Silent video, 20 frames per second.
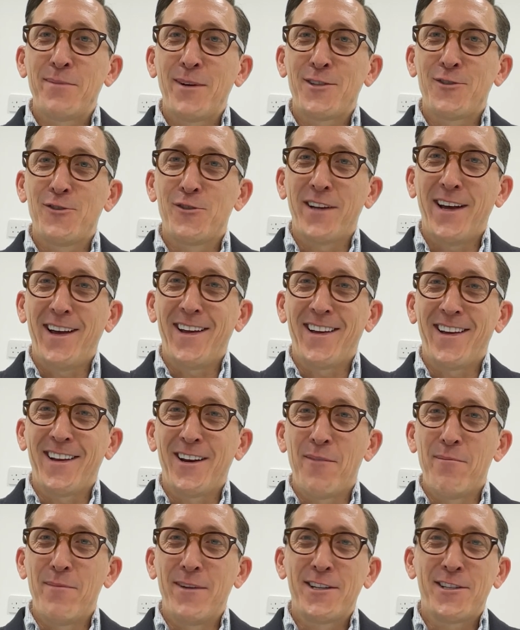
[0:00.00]
special day.
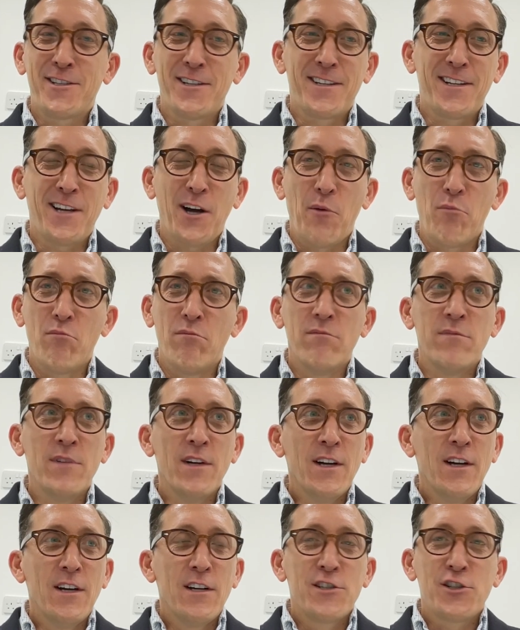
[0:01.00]
Mitch had come
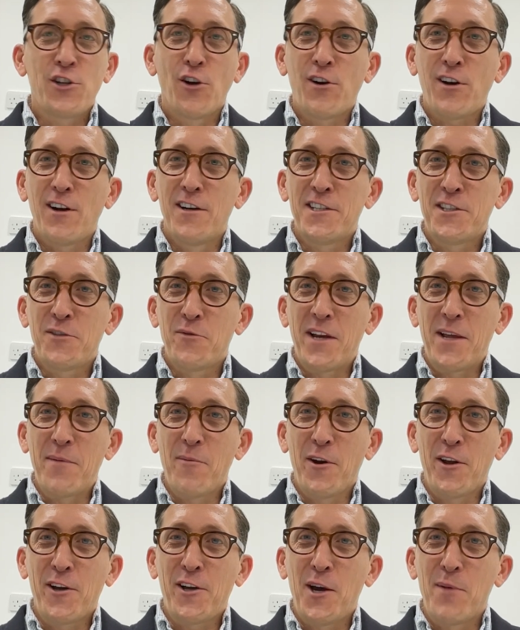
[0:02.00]
so close to winning
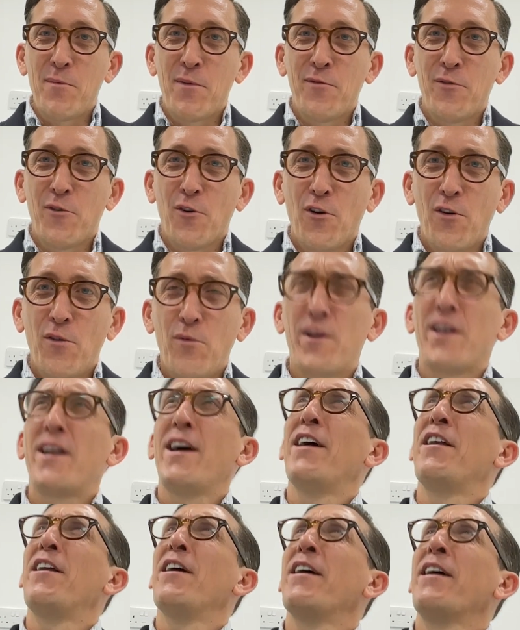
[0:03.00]
Monaco before. We'd
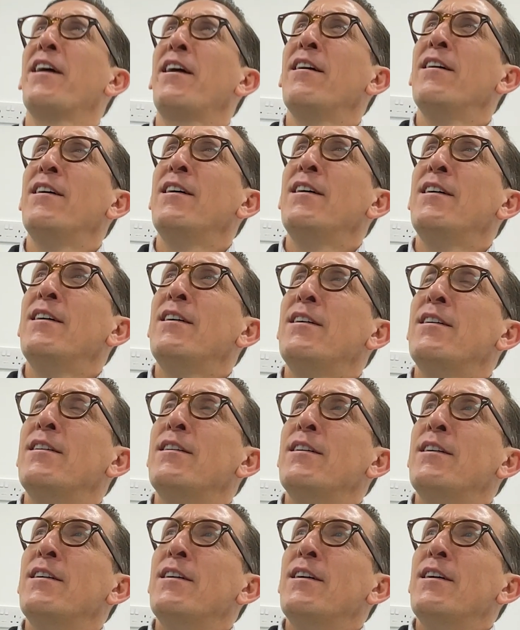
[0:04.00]
had a
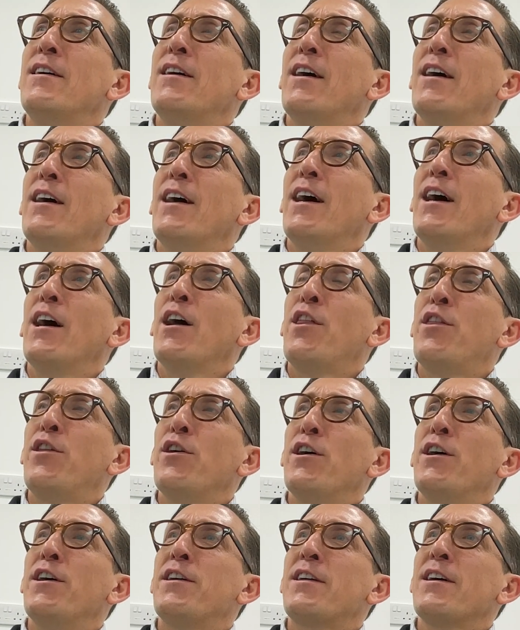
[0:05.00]

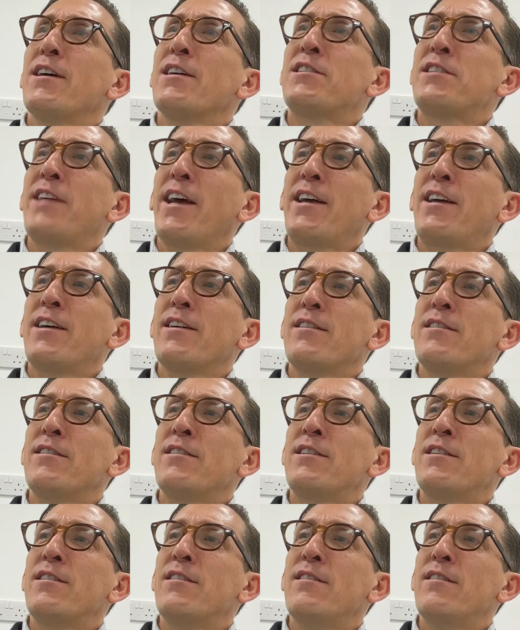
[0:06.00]
third, a
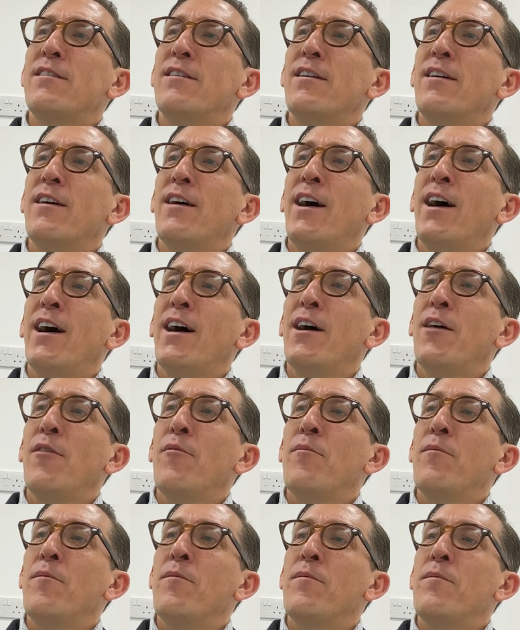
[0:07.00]
second,
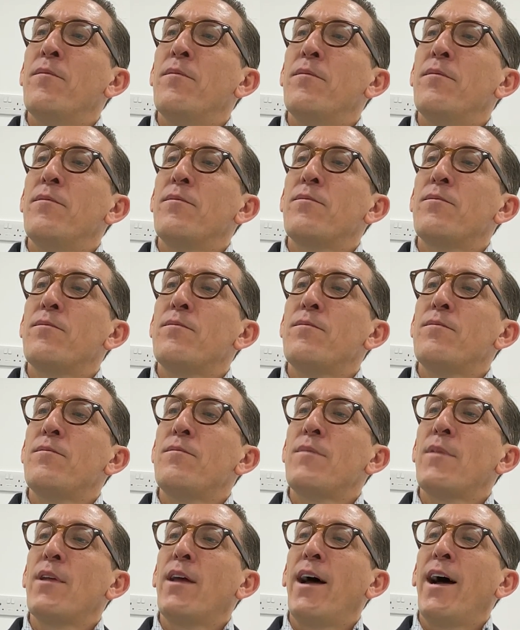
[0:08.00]

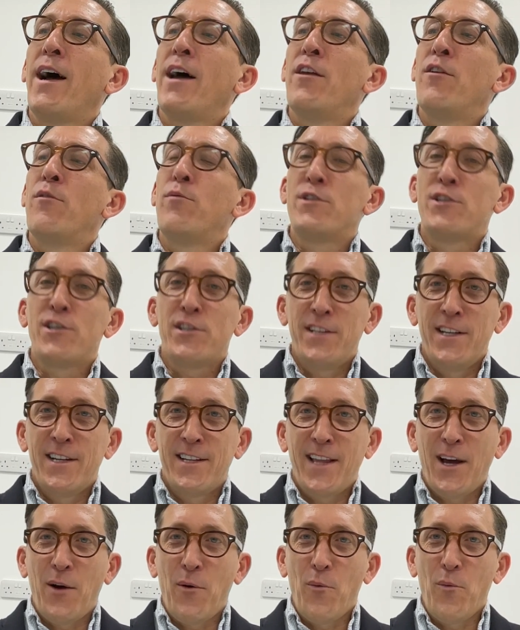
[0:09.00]
and we just
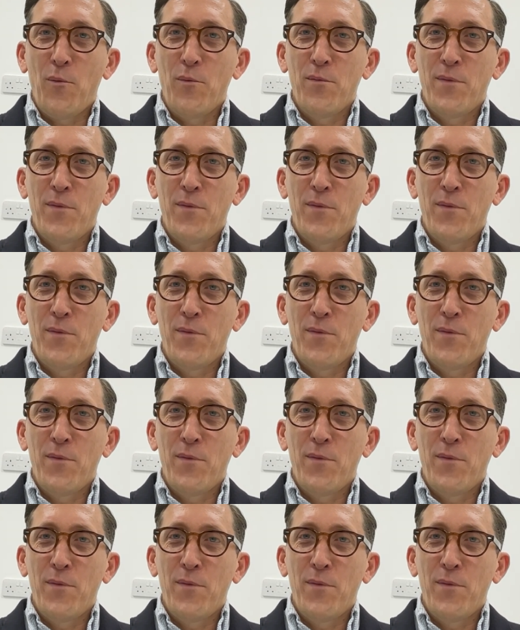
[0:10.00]
needed that